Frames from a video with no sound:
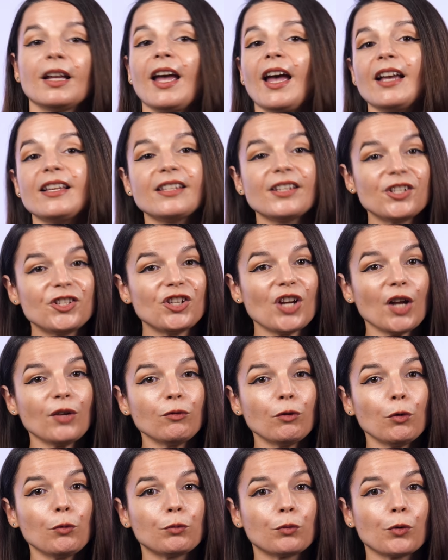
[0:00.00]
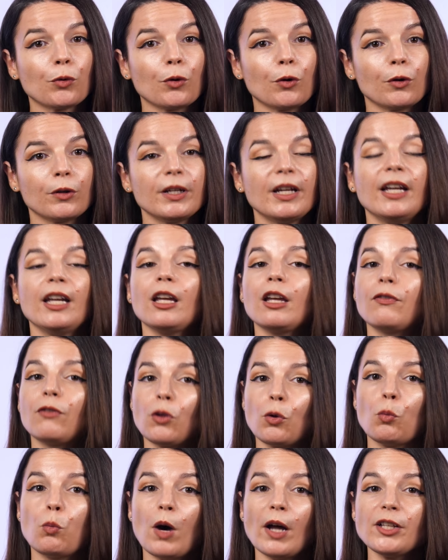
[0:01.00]
As a general rule, if
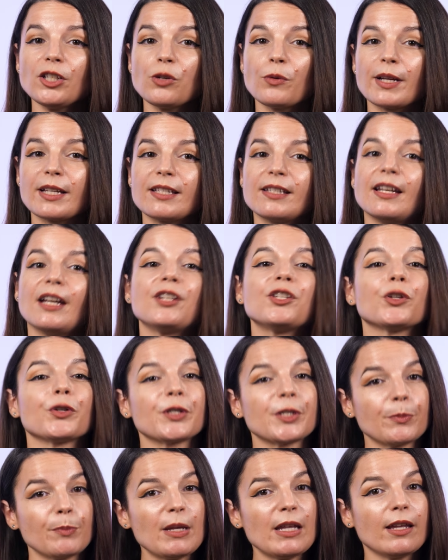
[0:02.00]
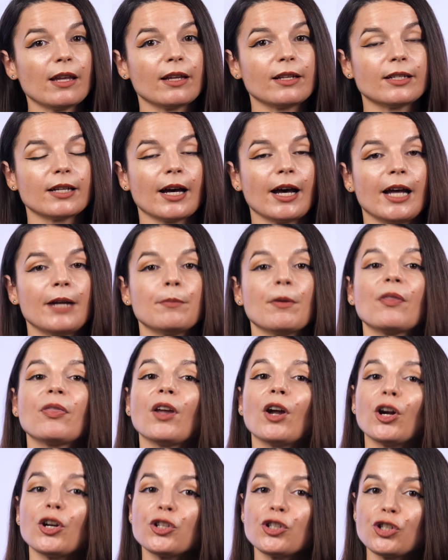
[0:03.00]
you want to extend your speaking time,
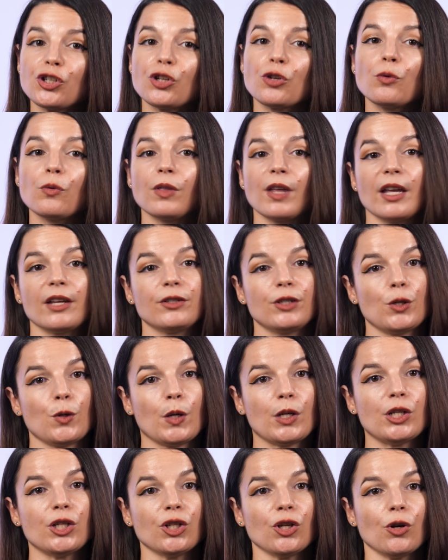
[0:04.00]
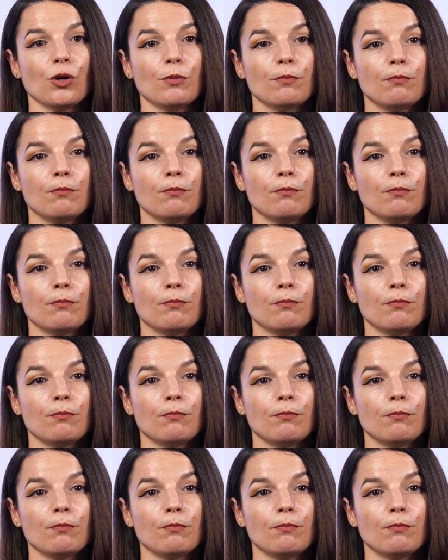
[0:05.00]
there are two things you can do.